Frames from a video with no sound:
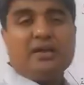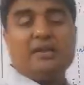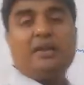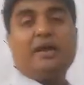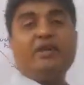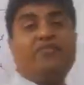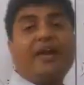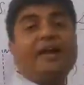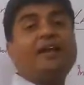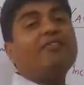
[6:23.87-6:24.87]
the
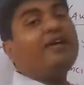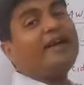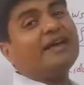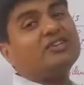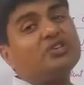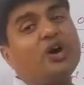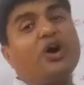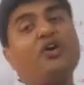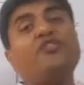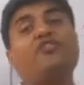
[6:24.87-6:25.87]
refractive index
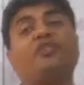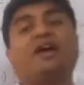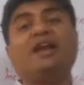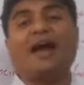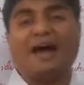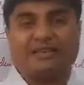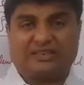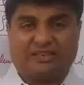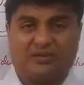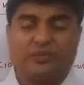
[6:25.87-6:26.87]
of
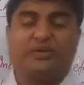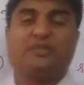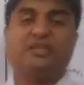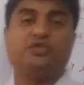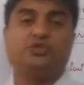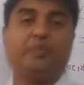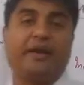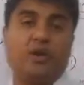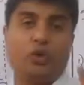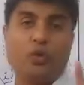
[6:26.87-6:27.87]
glass with
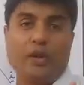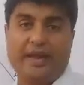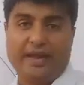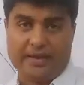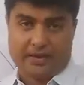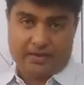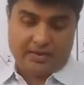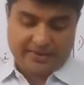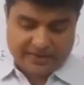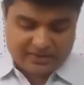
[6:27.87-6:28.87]
respect to air
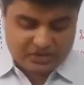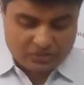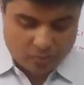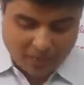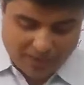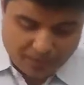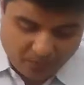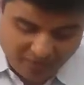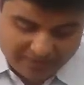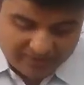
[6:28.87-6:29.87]
is
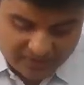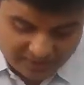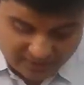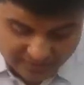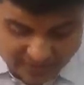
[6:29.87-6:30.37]
1.33.